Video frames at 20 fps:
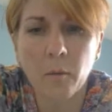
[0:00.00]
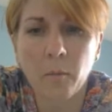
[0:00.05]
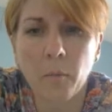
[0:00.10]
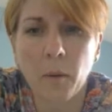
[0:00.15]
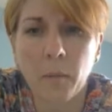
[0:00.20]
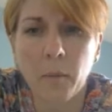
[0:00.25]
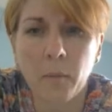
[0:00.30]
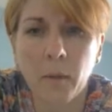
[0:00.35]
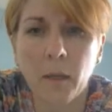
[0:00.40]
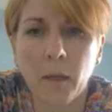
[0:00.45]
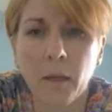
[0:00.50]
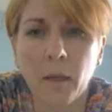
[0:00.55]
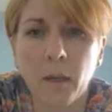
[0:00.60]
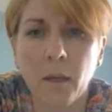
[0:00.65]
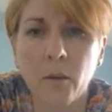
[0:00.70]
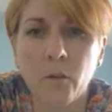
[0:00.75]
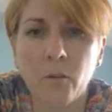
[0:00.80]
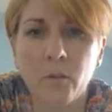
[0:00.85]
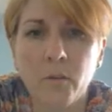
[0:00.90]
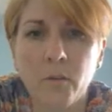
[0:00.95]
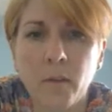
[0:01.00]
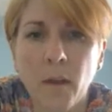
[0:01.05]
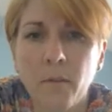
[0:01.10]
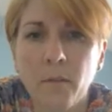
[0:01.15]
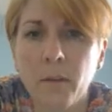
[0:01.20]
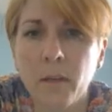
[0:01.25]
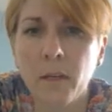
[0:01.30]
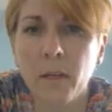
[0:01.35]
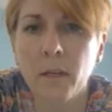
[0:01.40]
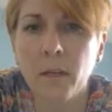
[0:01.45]
by plugging your
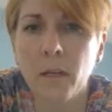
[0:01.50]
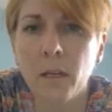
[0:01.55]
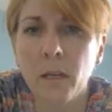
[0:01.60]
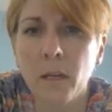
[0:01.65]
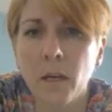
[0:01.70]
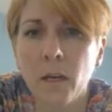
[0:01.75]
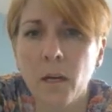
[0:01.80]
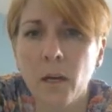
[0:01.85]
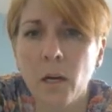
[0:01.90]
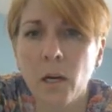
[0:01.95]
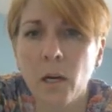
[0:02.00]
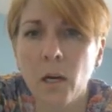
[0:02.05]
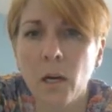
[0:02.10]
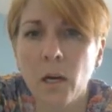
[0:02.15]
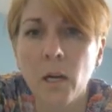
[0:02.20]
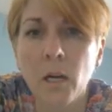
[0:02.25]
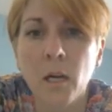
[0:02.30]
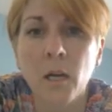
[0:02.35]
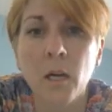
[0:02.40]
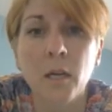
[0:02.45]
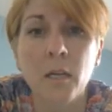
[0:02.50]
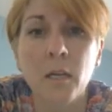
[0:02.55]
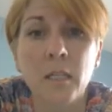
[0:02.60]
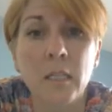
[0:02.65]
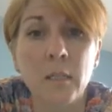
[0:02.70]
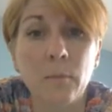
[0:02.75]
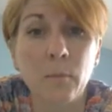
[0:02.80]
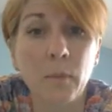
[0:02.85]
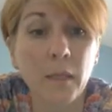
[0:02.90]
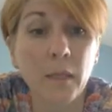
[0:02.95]
7 in here,
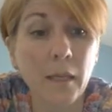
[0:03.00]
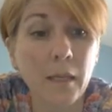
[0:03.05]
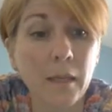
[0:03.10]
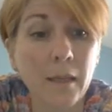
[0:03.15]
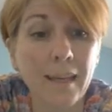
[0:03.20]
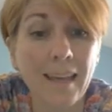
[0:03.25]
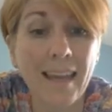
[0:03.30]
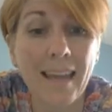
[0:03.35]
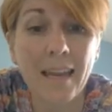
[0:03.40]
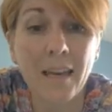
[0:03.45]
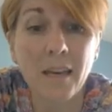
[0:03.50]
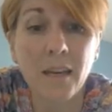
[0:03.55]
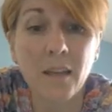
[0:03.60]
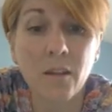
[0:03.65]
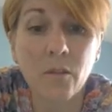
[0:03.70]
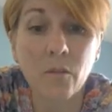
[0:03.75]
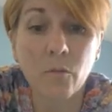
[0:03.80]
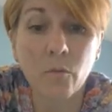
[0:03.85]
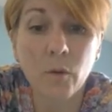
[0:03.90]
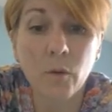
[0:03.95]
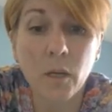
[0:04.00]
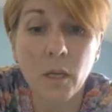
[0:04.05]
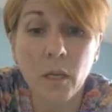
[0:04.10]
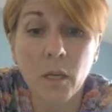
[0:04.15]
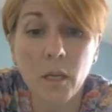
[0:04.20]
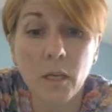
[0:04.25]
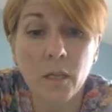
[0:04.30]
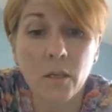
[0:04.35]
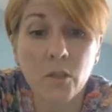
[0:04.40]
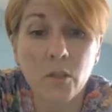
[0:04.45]
splitting the
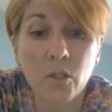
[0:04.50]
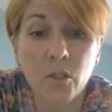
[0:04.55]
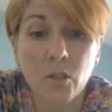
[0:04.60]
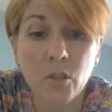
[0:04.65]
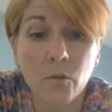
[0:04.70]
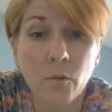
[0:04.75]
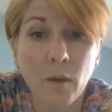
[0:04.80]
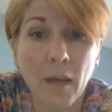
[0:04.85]
83 into